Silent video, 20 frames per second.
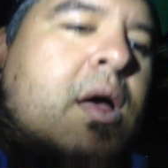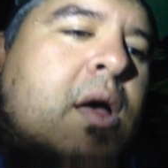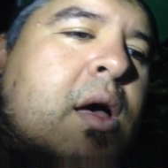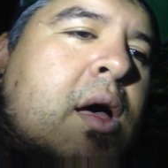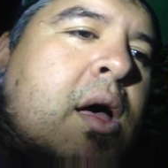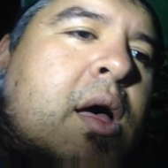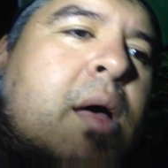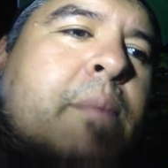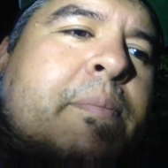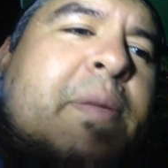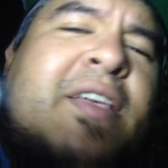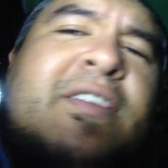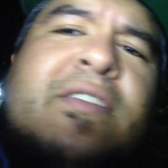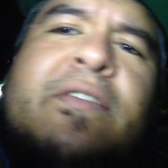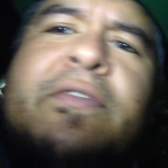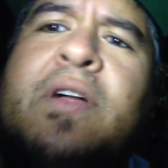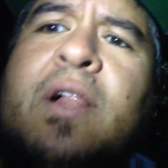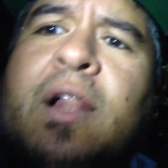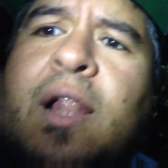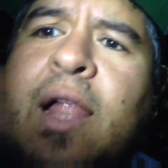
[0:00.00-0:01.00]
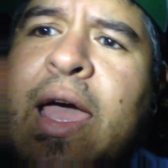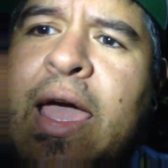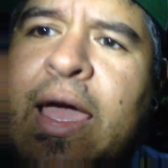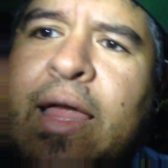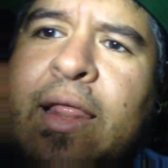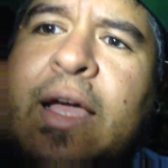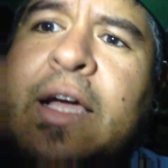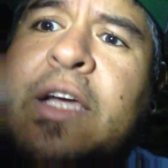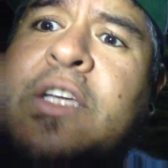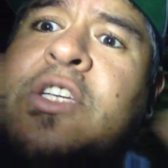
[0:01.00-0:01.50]
a piece of clay,
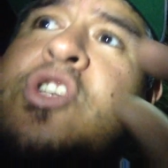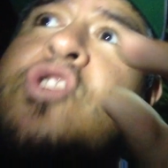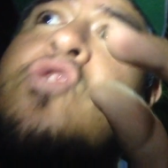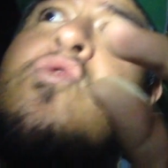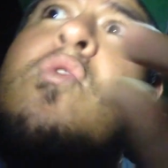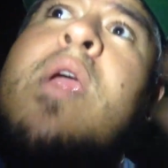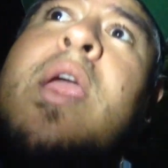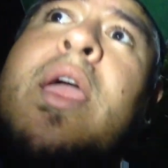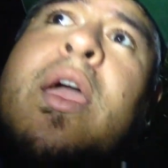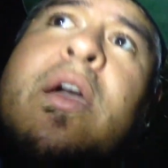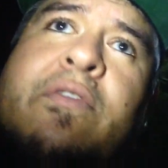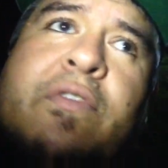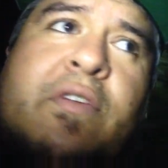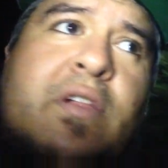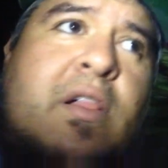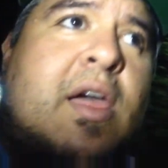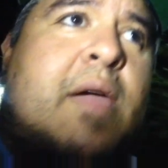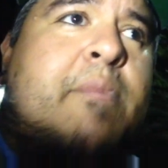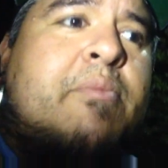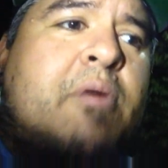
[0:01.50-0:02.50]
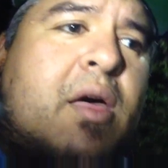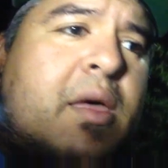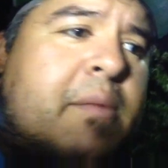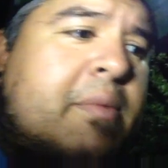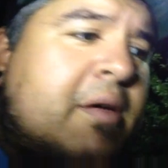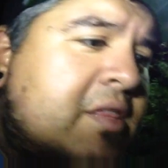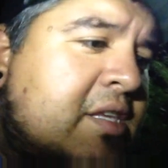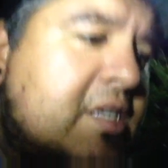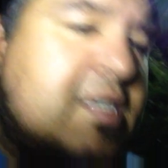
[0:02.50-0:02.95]
like a string of clay, probably about